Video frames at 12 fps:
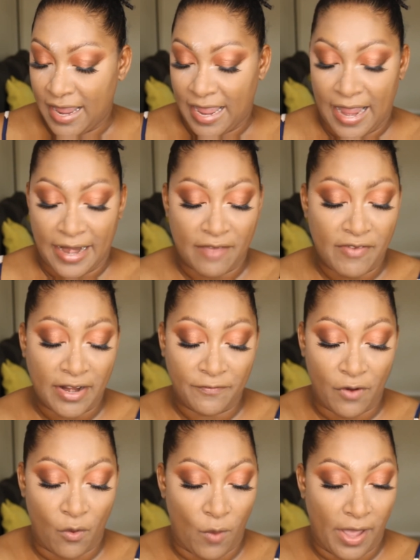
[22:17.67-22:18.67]
and I've had it
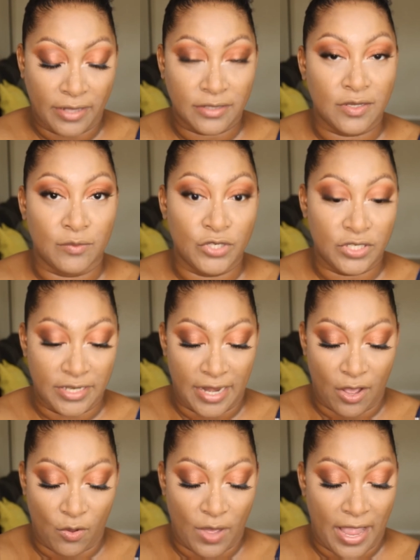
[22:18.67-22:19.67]
for a while, so I'm just
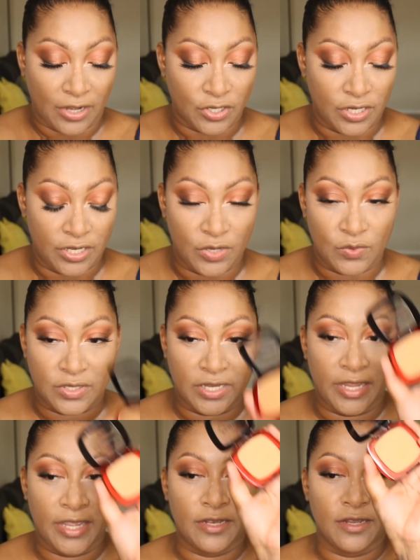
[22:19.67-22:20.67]
now actually using
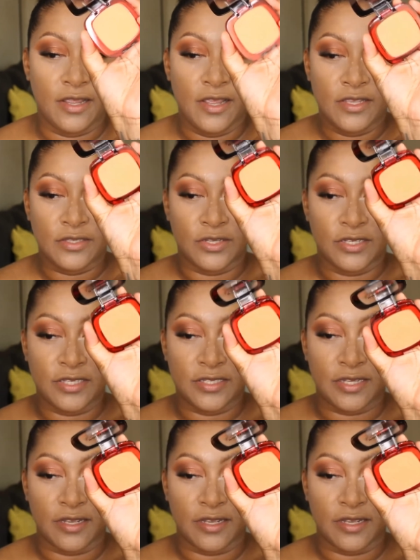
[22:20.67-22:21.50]
it. So this is the